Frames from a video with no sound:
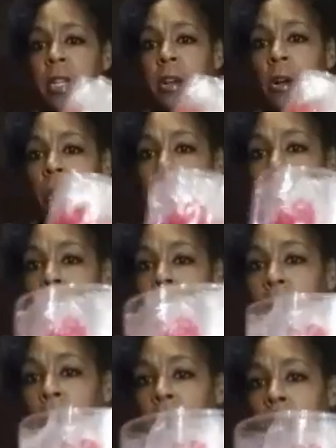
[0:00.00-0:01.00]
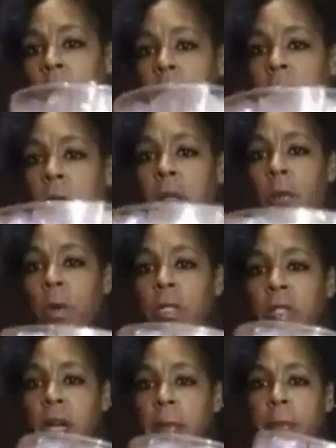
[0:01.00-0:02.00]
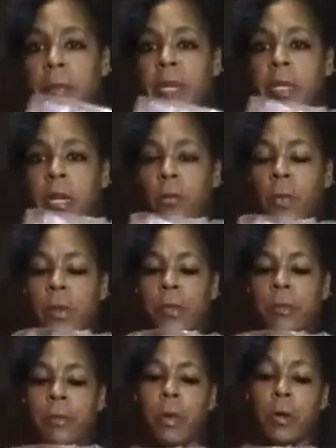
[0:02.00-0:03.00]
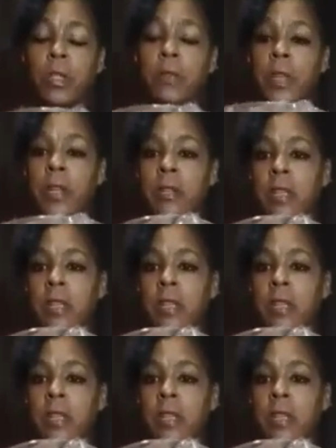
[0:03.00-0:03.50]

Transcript: going to get all your rainbow colors all at one time and be done with most of it,